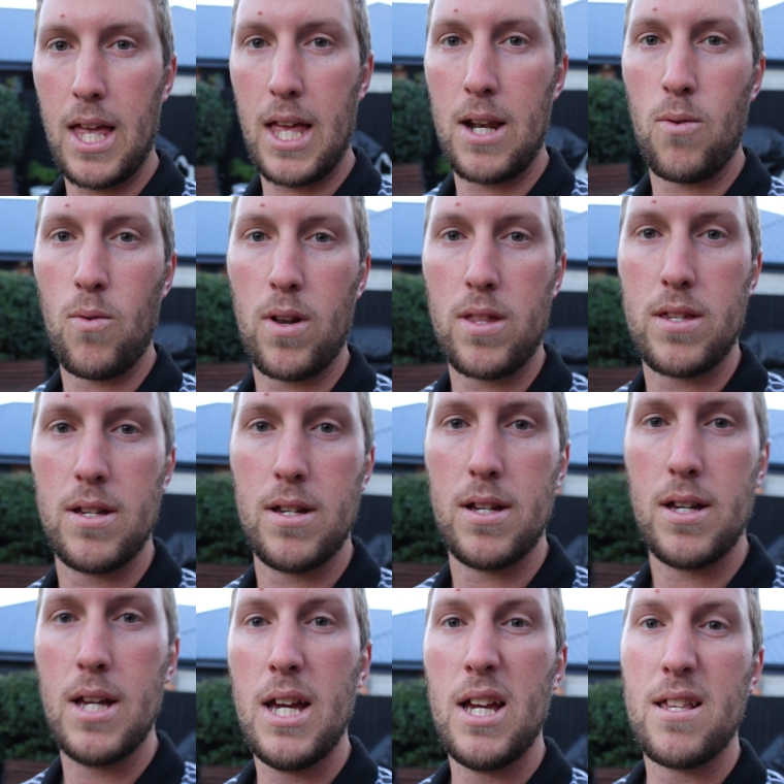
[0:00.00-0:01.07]
in order
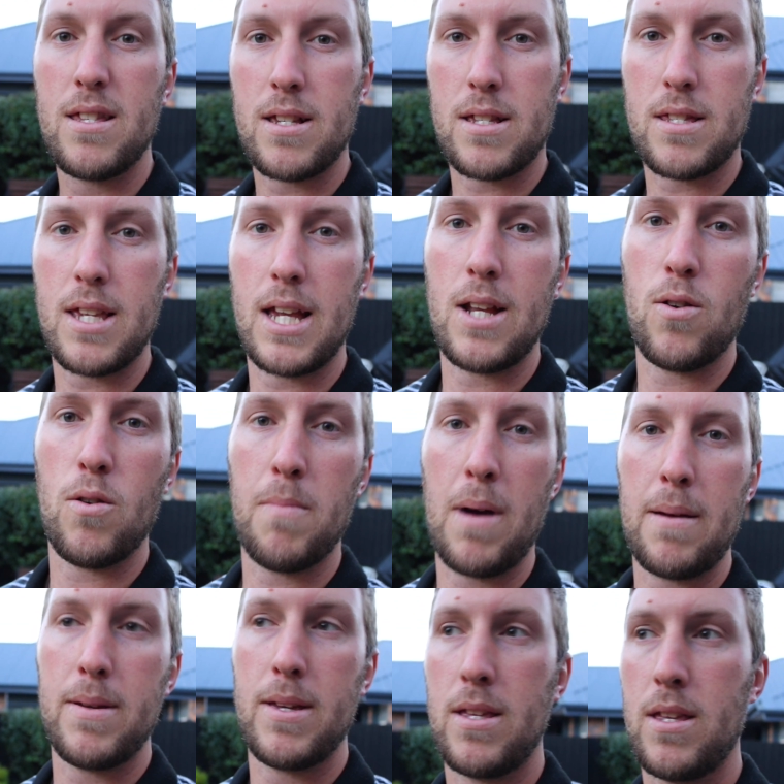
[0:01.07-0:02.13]
to succeed, or
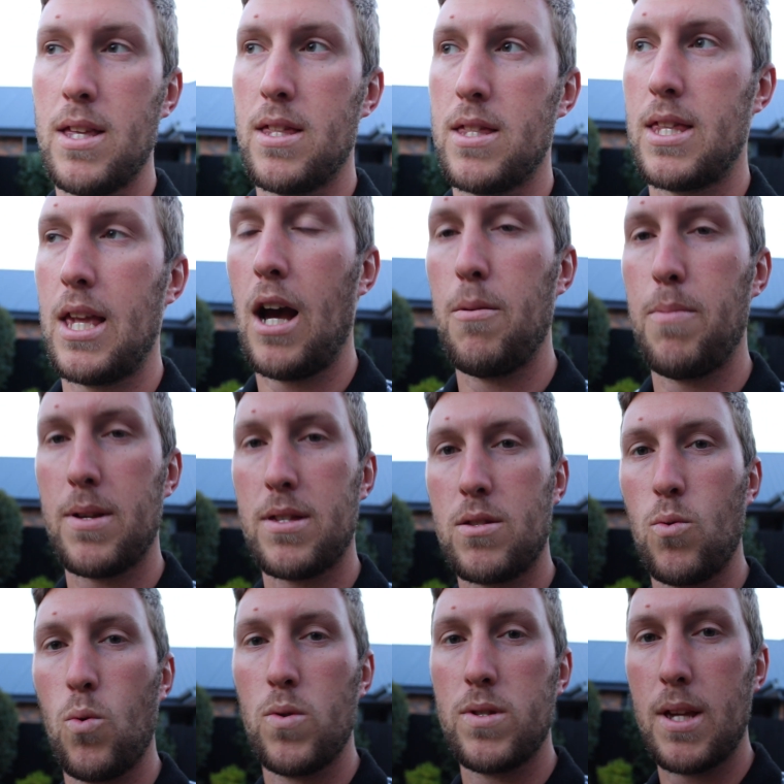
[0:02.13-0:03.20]
maybe to help us
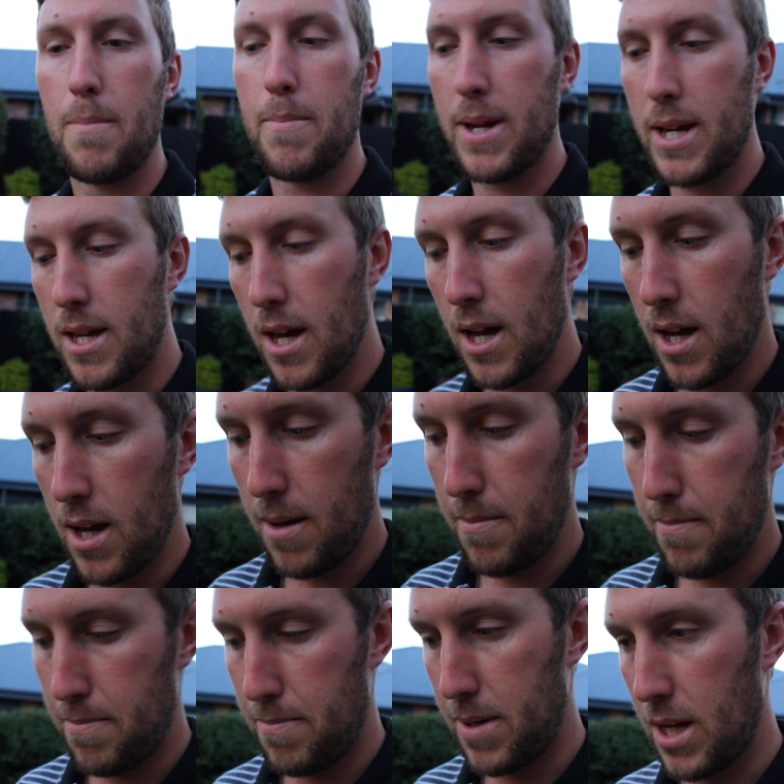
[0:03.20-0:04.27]
towards a
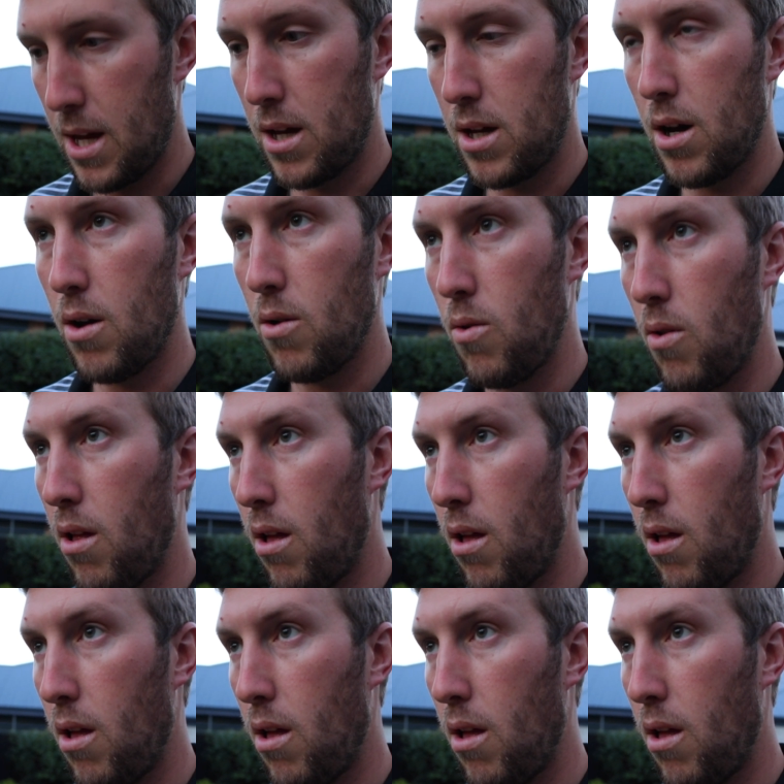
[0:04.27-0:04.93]
bigger goal.